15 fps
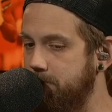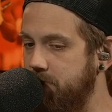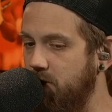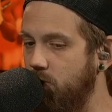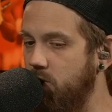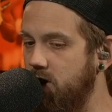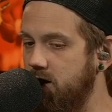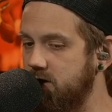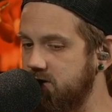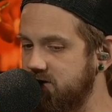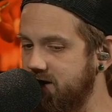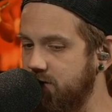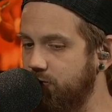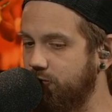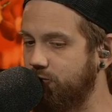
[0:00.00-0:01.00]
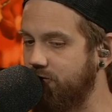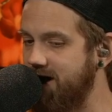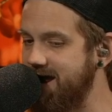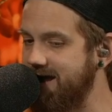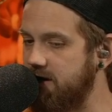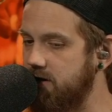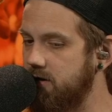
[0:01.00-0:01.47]
But where does he
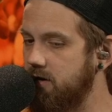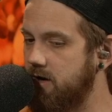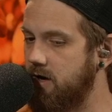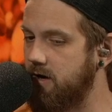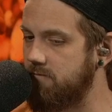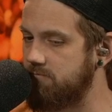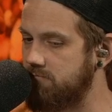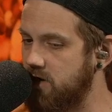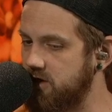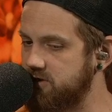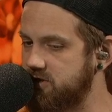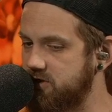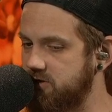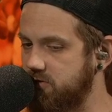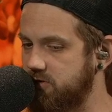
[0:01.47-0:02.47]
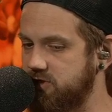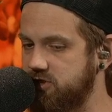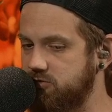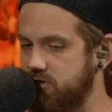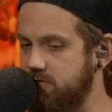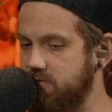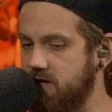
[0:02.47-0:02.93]
rank amongst your
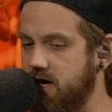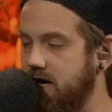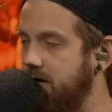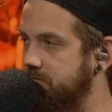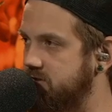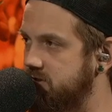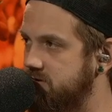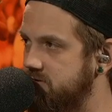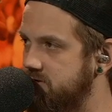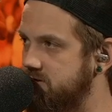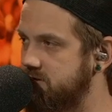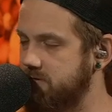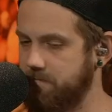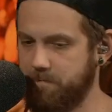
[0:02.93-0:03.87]
streaming options?